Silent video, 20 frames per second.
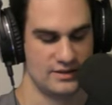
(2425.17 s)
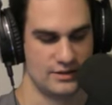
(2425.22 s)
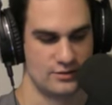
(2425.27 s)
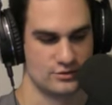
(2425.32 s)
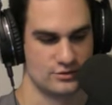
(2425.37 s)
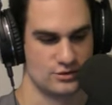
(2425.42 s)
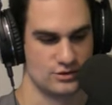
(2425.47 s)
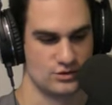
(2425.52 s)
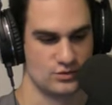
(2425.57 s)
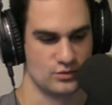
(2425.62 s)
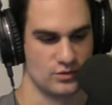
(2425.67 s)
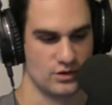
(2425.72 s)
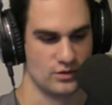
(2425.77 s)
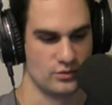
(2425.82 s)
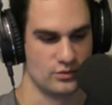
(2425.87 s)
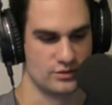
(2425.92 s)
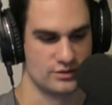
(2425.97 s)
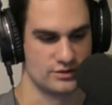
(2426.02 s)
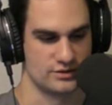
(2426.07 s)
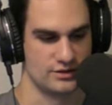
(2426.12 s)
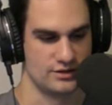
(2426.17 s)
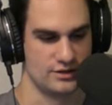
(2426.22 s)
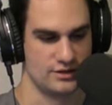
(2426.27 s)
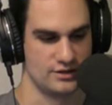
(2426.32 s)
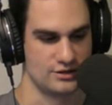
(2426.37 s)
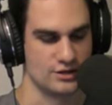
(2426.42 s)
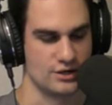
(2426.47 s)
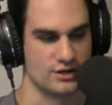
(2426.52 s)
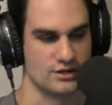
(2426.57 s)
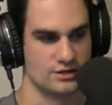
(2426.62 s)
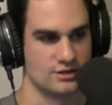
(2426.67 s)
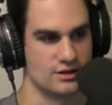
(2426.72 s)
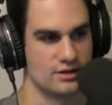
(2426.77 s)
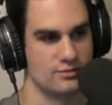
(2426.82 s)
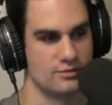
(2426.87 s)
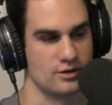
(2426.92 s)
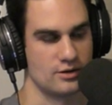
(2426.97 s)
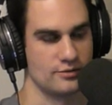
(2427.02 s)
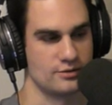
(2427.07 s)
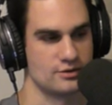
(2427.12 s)
was just way worse than an injection. I'd
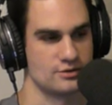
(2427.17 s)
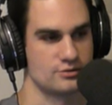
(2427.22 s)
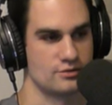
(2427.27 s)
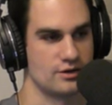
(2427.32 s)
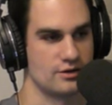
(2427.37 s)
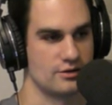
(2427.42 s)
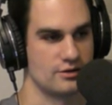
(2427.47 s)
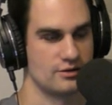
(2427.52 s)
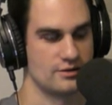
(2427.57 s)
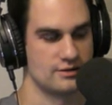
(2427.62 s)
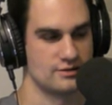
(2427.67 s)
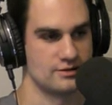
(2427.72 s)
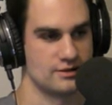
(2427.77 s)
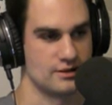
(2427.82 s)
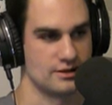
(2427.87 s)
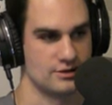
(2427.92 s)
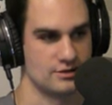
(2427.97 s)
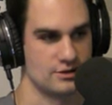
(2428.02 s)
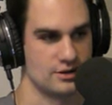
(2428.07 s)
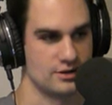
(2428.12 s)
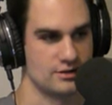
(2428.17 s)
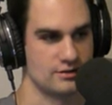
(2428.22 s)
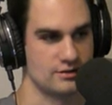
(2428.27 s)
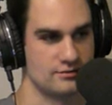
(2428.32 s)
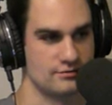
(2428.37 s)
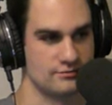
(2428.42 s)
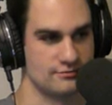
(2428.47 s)
probably just rather get this thing injected.